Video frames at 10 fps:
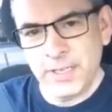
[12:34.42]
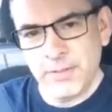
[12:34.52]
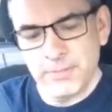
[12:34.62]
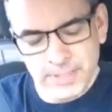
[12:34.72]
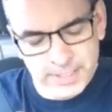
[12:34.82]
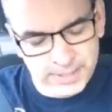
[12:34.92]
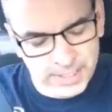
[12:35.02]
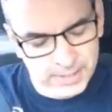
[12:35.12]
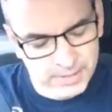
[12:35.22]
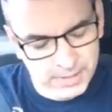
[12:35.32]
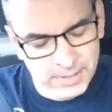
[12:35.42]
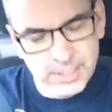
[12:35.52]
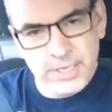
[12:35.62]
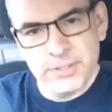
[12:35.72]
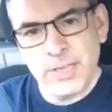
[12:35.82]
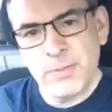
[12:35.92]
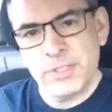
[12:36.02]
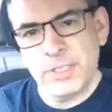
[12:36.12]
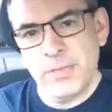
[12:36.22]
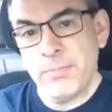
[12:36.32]
and they filled it up and they said,
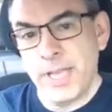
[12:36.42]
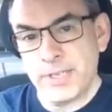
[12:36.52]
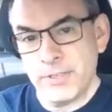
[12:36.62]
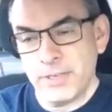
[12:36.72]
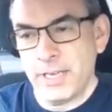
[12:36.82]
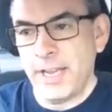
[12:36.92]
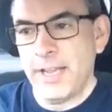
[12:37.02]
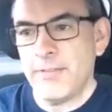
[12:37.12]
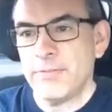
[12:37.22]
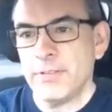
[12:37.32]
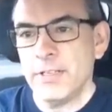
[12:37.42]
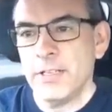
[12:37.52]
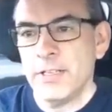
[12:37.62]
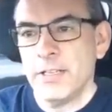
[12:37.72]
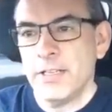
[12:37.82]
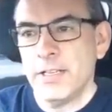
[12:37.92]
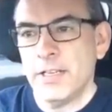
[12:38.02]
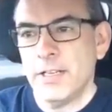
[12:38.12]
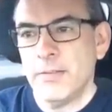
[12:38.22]
here's how much impact you're going to have.